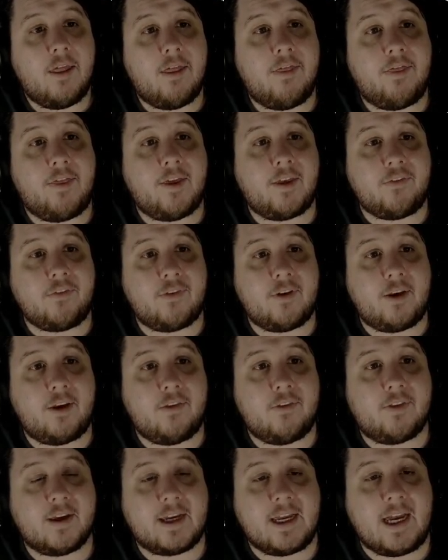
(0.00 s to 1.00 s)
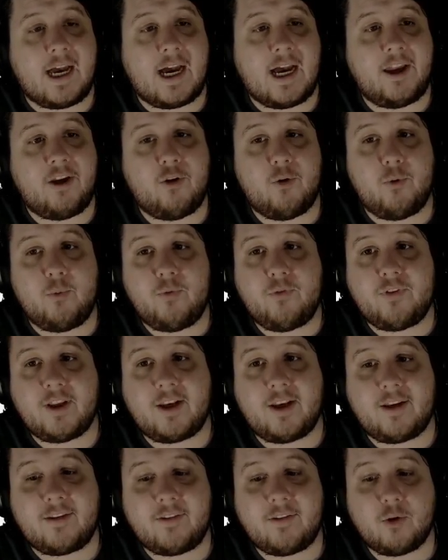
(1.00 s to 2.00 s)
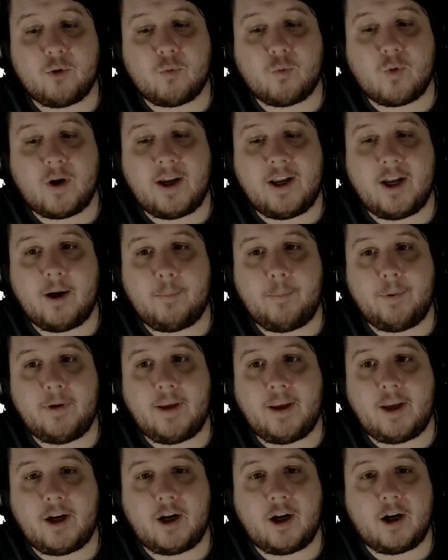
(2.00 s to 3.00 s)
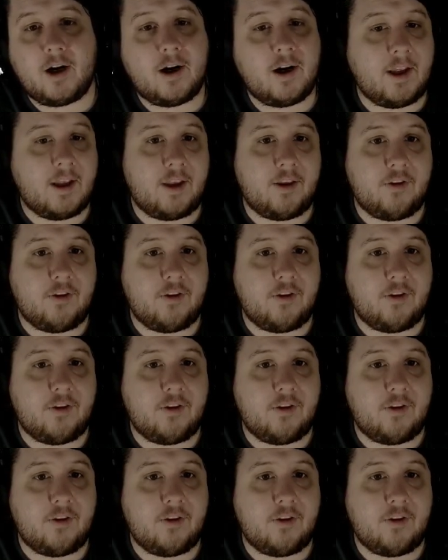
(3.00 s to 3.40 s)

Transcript: This is the guy who did it right up here.